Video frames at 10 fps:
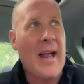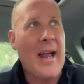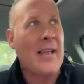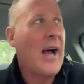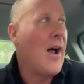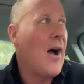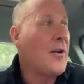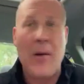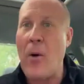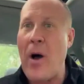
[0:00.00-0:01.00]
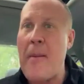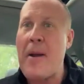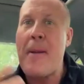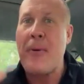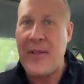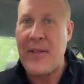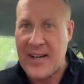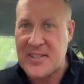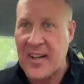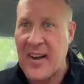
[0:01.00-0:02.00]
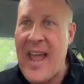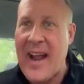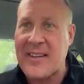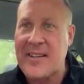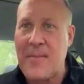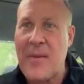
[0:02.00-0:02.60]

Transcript: And I thought, okay, well, how many people are they going to select?